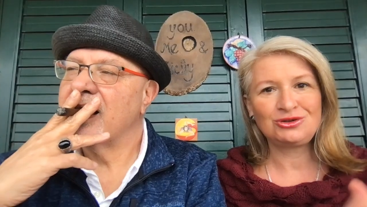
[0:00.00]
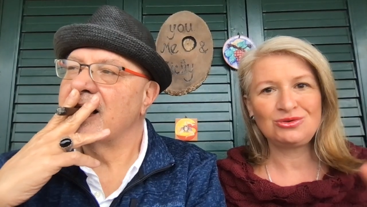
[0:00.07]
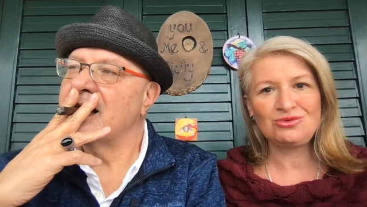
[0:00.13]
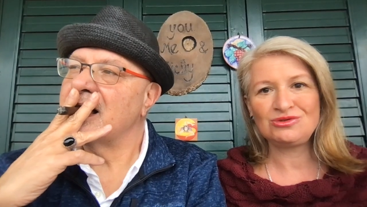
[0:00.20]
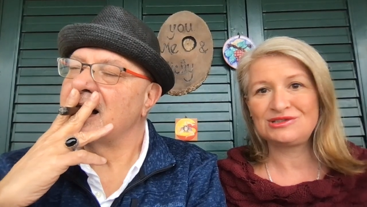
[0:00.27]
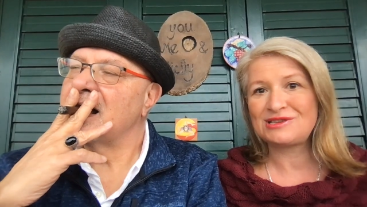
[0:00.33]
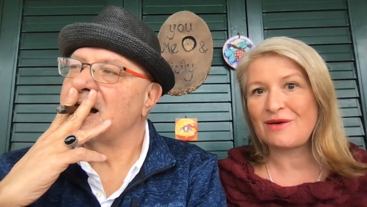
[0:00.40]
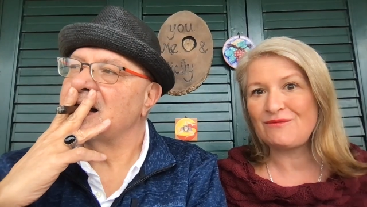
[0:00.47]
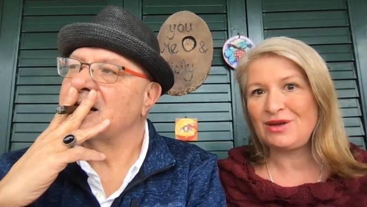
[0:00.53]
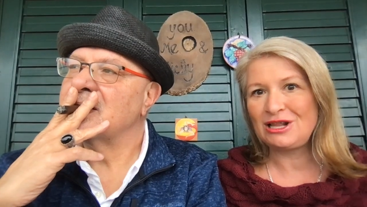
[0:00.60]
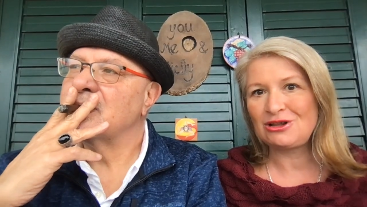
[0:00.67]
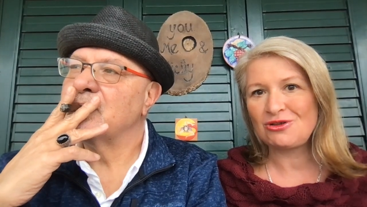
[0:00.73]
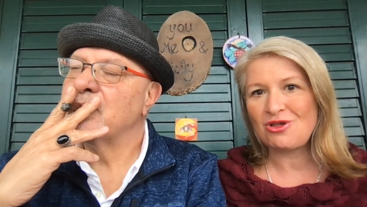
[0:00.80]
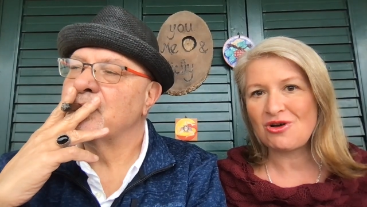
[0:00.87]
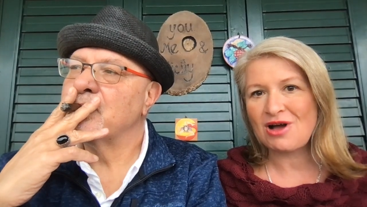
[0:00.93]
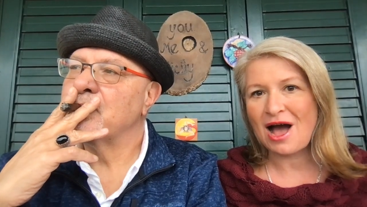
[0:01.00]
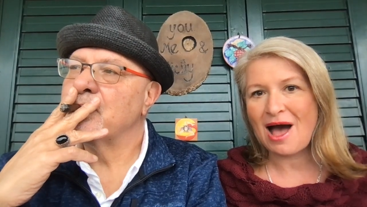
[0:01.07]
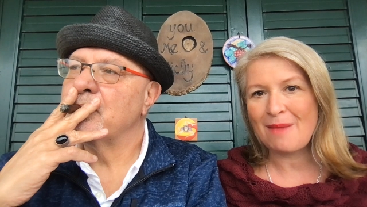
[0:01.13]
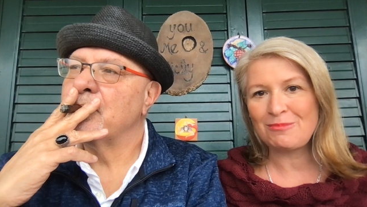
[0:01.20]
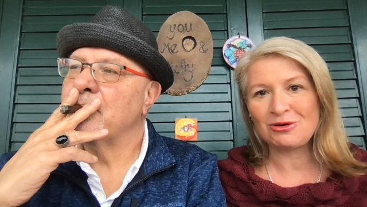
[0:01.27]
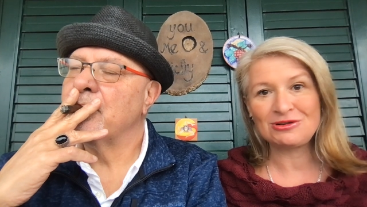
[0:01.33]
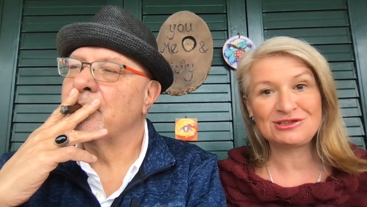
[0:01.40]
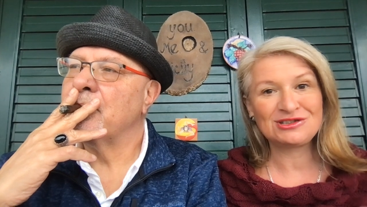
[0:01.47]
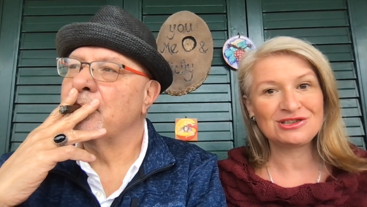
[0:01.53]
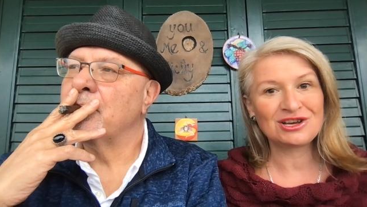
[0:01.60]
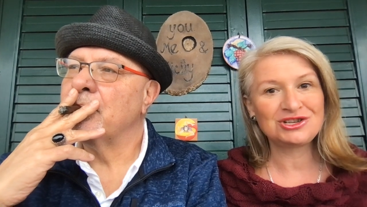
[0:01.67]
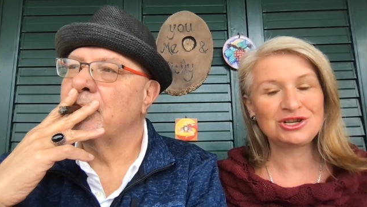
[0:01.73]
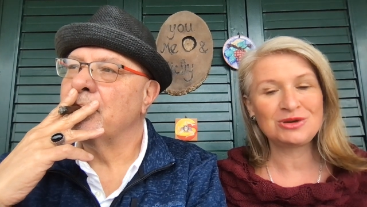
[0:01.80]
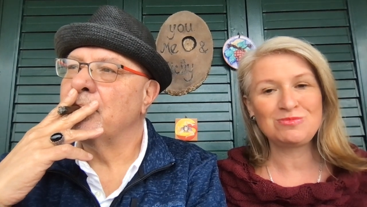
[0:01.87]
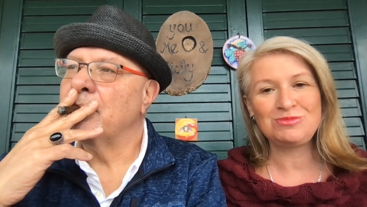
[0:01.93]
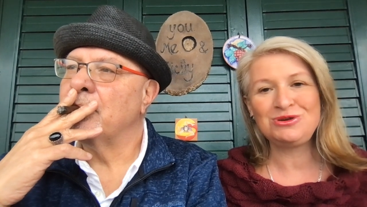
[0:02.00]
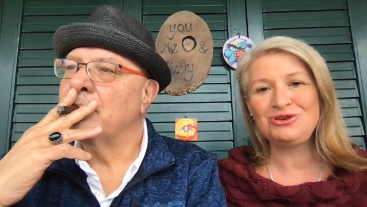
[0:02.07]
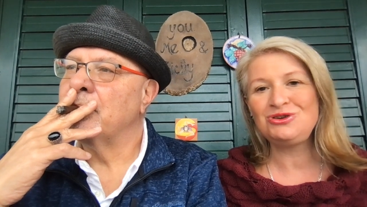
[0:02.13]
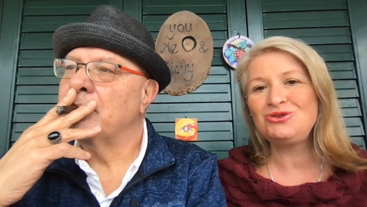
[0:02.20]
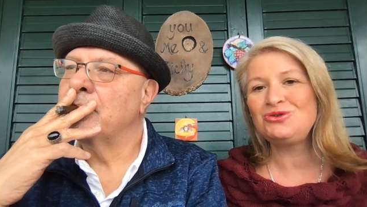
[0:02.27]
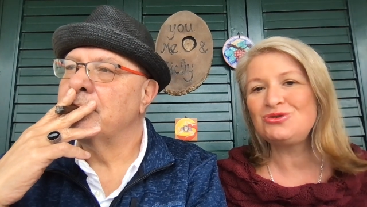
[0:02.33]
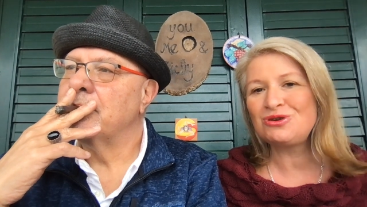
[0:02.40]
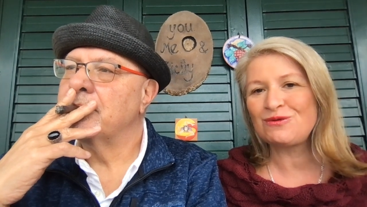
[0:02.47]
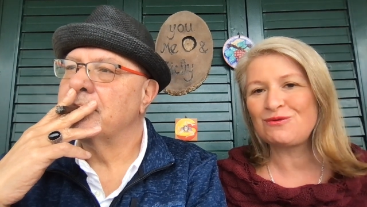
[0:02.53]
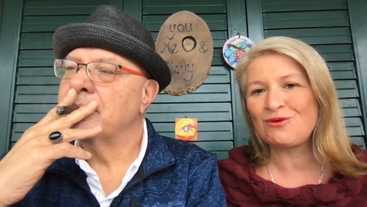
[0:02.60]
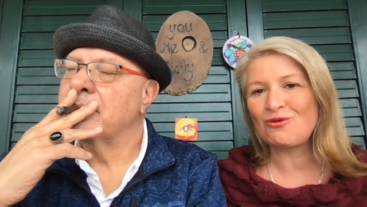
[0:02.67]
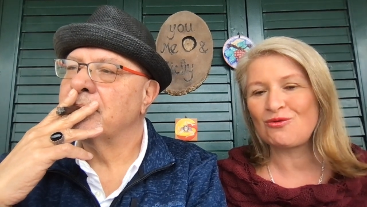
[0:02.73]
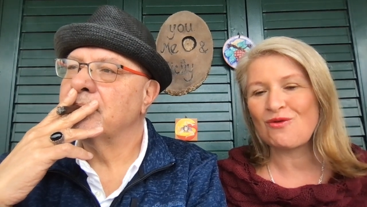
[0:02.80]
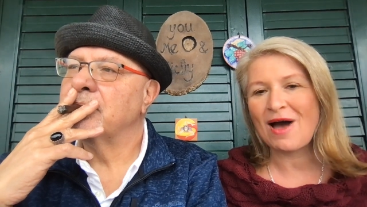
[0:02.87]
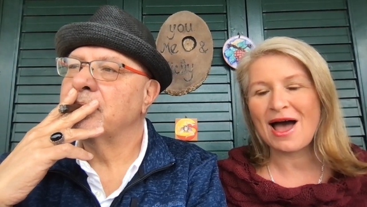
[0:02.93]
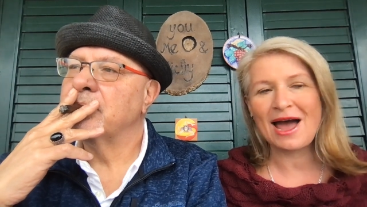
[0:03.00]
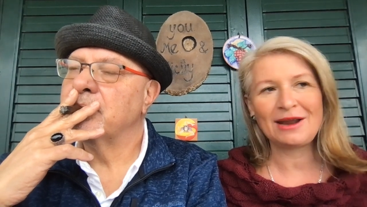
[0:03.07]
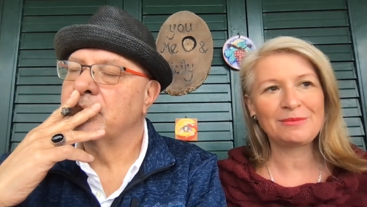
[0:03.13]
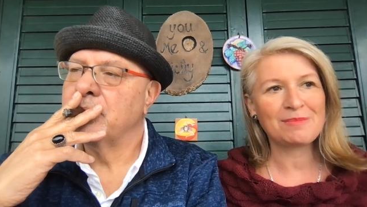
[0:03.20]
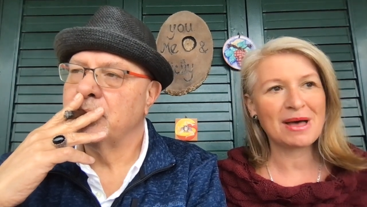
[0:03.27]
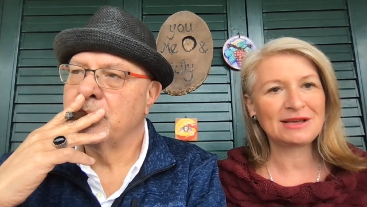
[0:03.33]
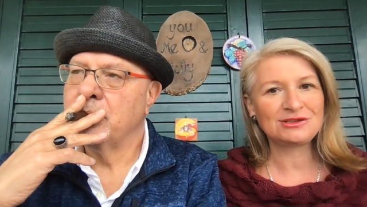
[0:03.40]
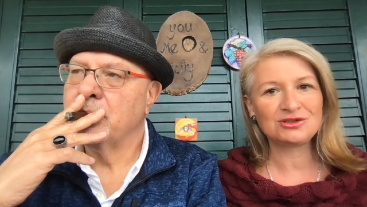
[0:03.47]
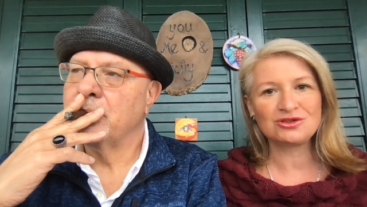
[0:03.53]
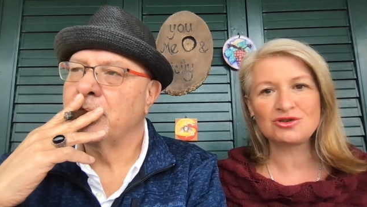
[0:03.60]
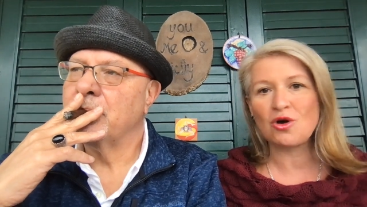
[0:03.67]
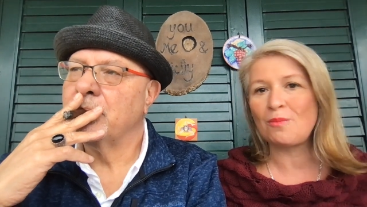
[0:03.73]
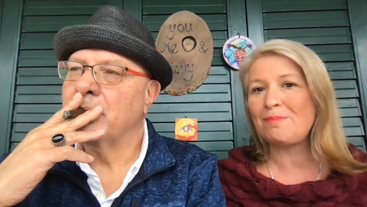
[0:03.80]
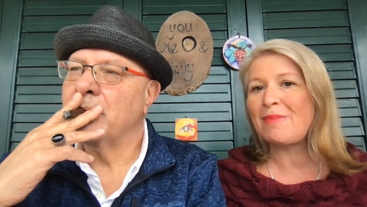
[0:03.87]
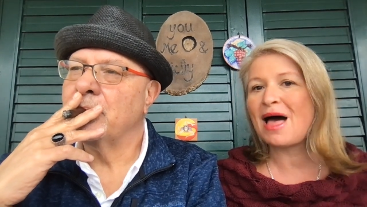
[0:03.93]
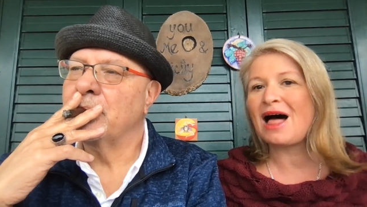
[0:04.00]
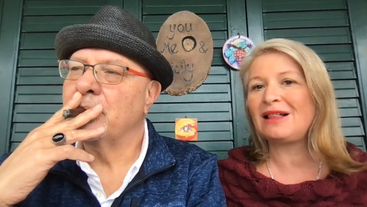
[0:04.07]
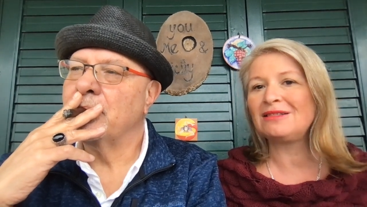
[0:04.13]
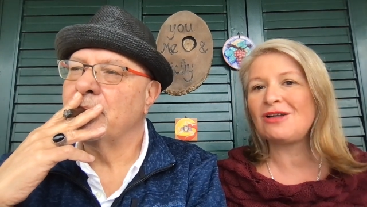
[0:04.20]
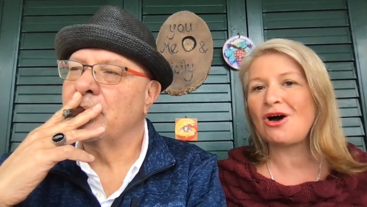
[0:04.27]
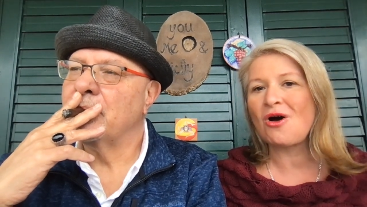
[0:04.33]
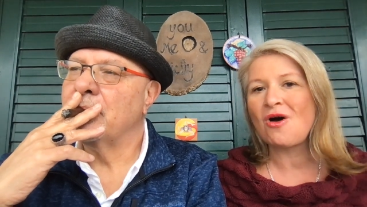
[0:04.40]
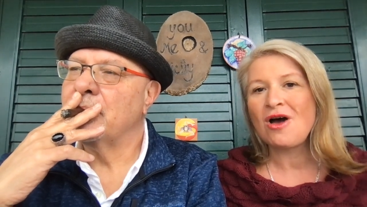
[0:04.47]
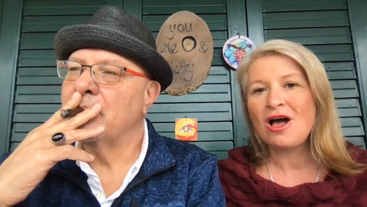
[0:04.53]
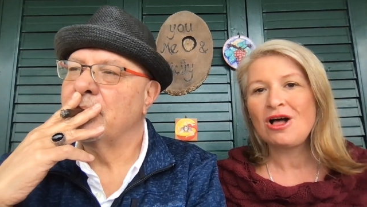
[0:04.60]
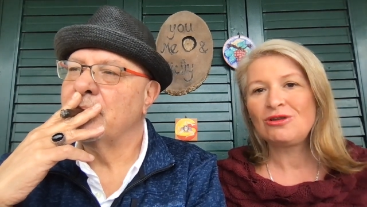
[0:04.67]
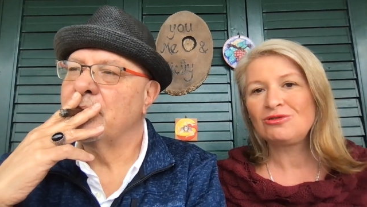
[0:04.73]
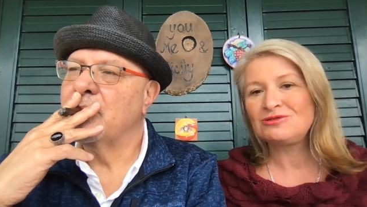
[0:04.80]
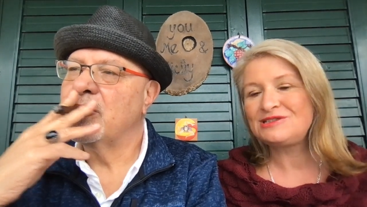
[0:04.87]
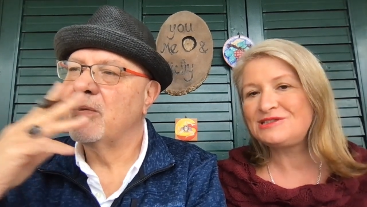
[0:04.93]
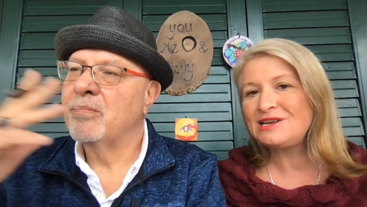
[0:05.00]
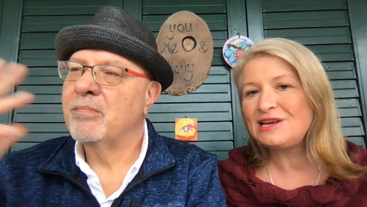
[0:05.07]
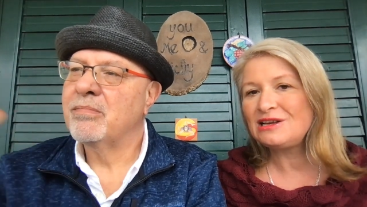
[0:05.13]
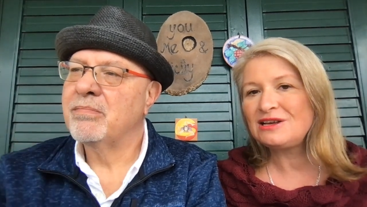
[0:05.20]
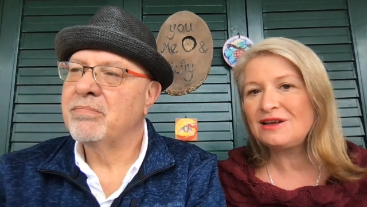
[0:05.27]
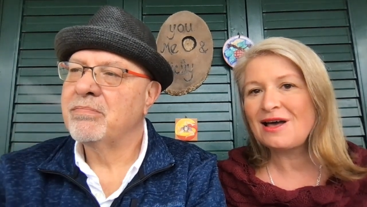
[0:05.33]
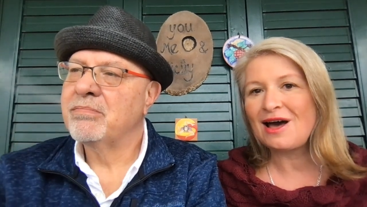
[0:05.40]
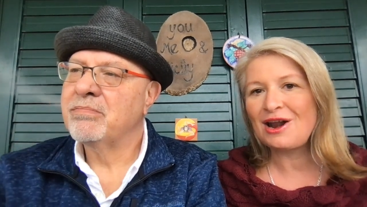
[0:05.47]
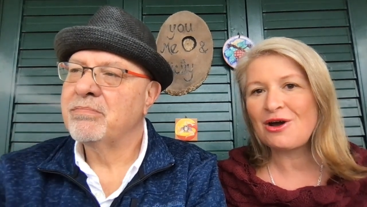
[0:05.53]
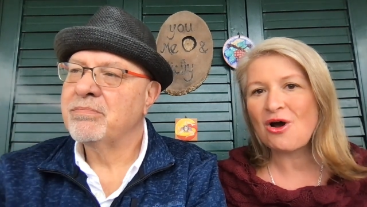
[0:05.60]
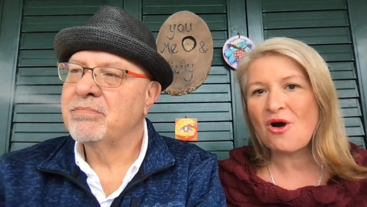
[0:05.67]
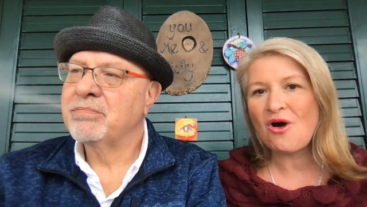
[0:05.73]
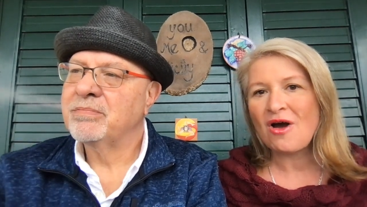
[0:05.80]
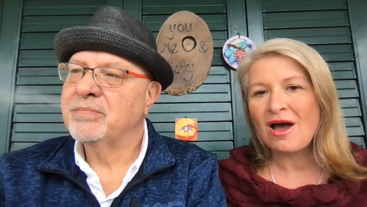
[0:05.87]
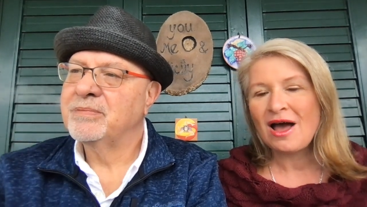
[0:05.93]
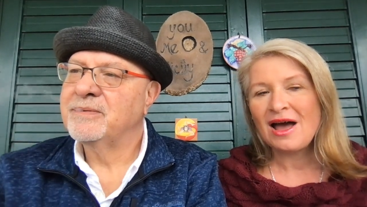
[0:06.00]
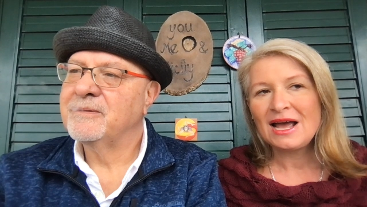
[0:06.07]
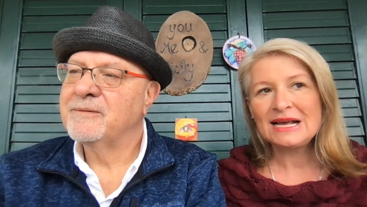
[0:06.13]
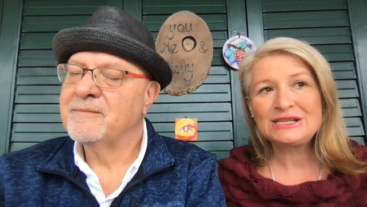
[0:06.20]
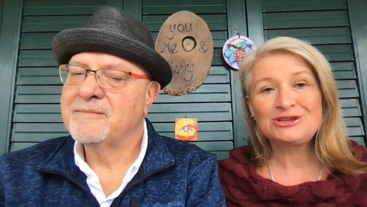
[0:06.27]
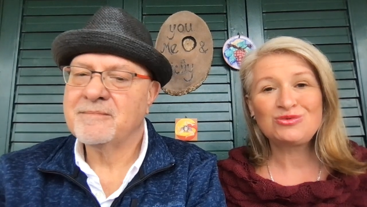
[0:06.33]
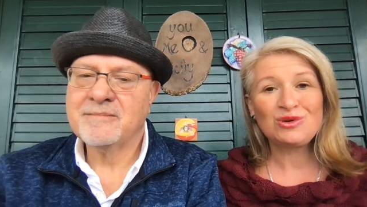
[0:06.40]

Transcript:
Speaker 1: to San Vito Lo Capo. It's such a beautiful ride, Pescobello, Lo Zingaro. It's